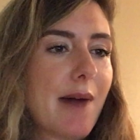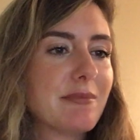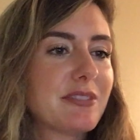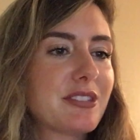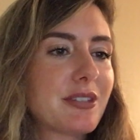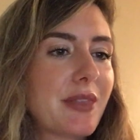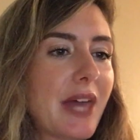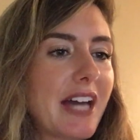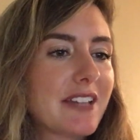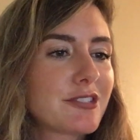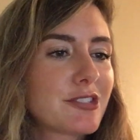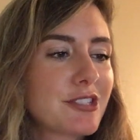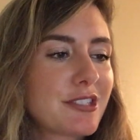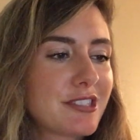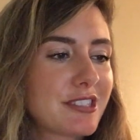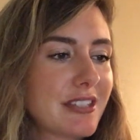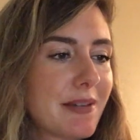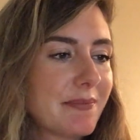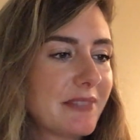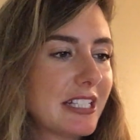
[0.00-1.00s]
so that's
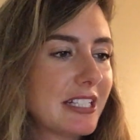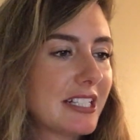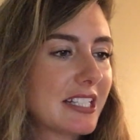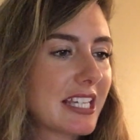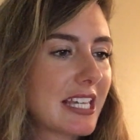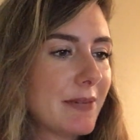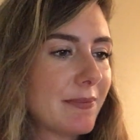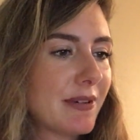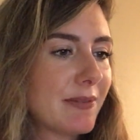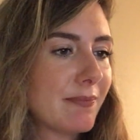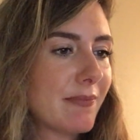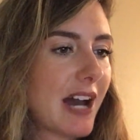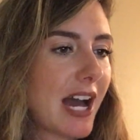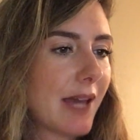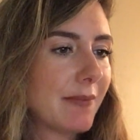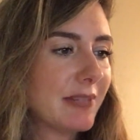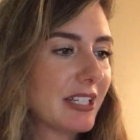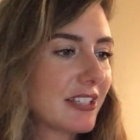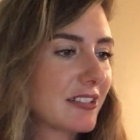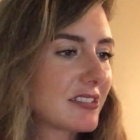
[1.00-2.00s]
just something to keep in
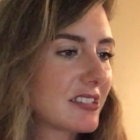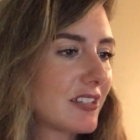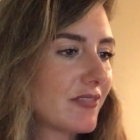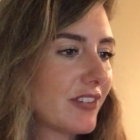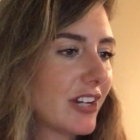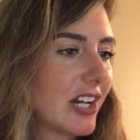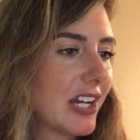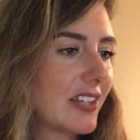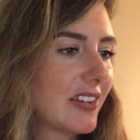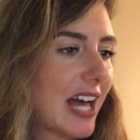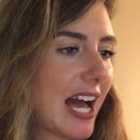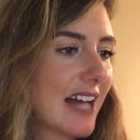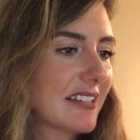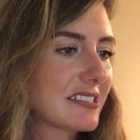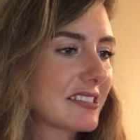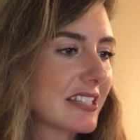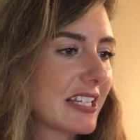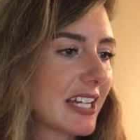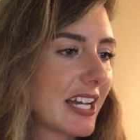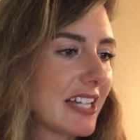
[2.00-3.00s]
mind, because the very
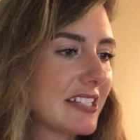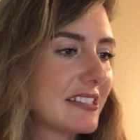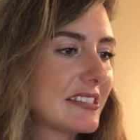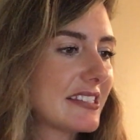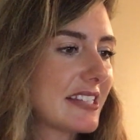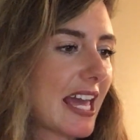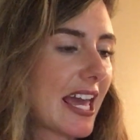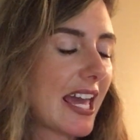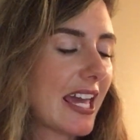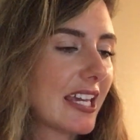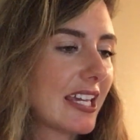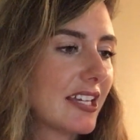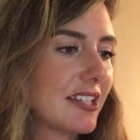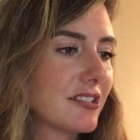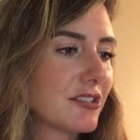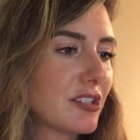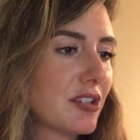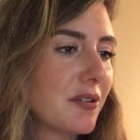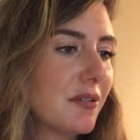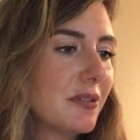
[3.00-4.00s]
last thing I say
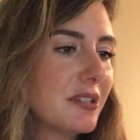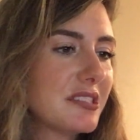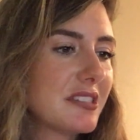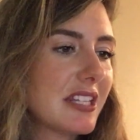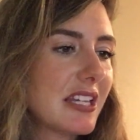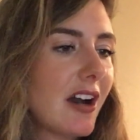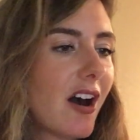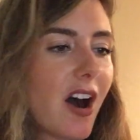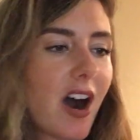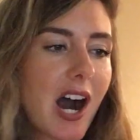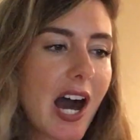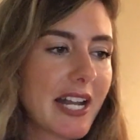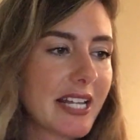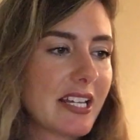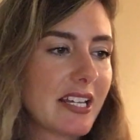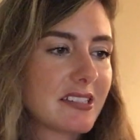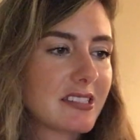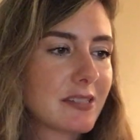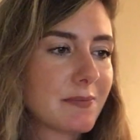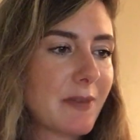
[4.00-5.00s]
is who is the
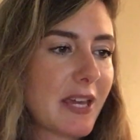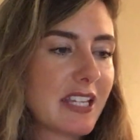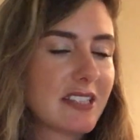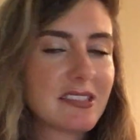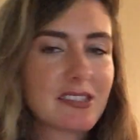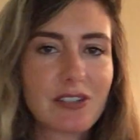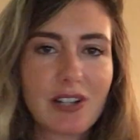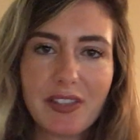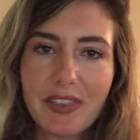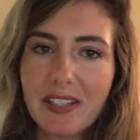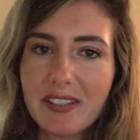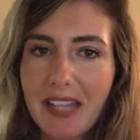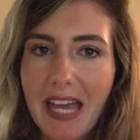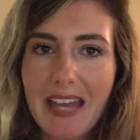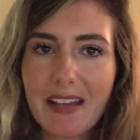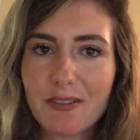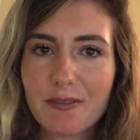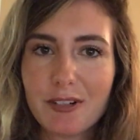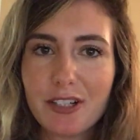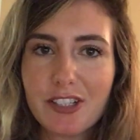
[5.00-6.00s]
audience based on the
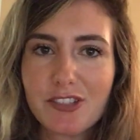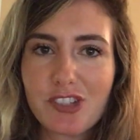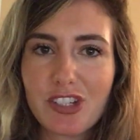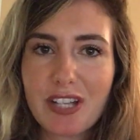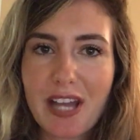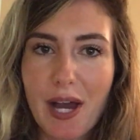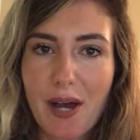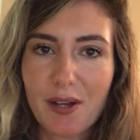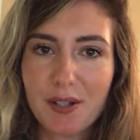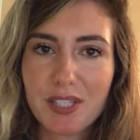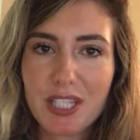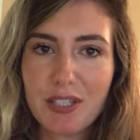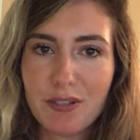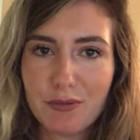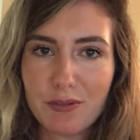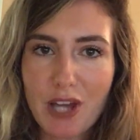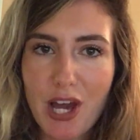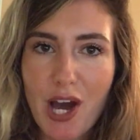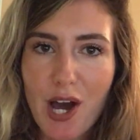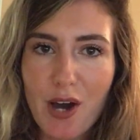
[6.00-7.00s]
language and how do you
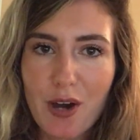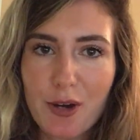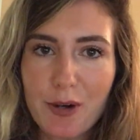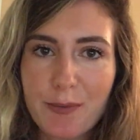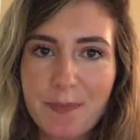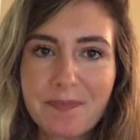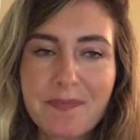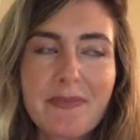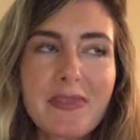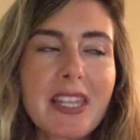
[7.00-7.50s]
know?